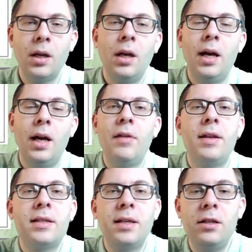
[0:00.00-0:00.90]
And then
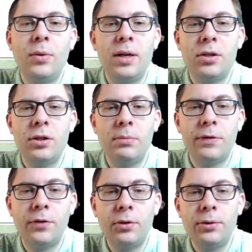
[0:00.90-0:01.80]
situation number
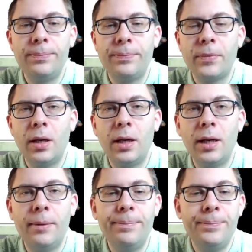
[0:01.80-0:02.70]
4
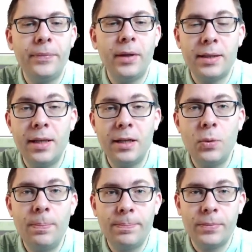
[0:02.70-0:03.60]
is this
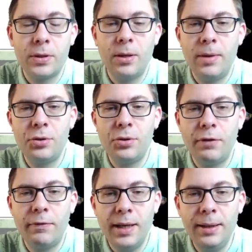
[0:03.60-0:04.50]
one, so make sure you're
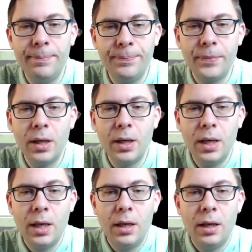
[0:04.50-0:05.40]
ready.
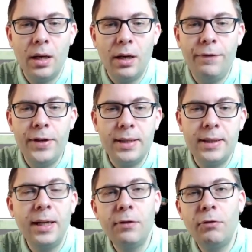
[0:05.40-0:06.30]
A
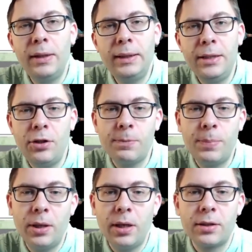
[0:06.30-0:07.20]
visiting religious
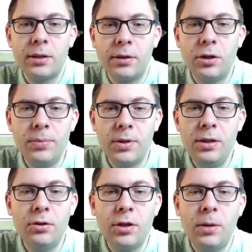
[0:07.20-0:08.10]
person comes to
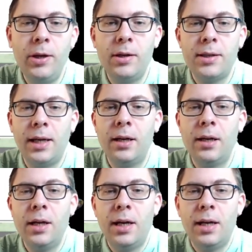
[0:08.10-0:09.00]
your community
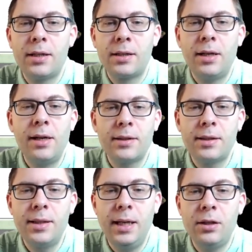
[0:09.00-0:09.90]
and starts to
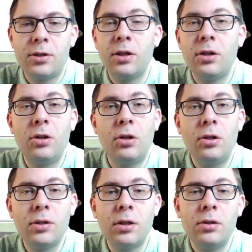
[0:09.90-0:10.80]
teach that
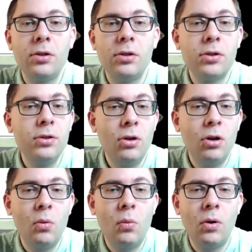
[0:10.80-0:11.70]
God does
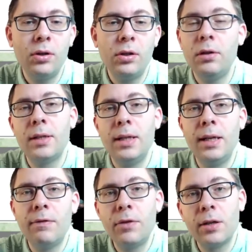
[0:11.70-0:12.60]
not want you to
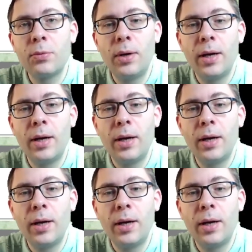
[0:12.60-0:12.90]
live this way.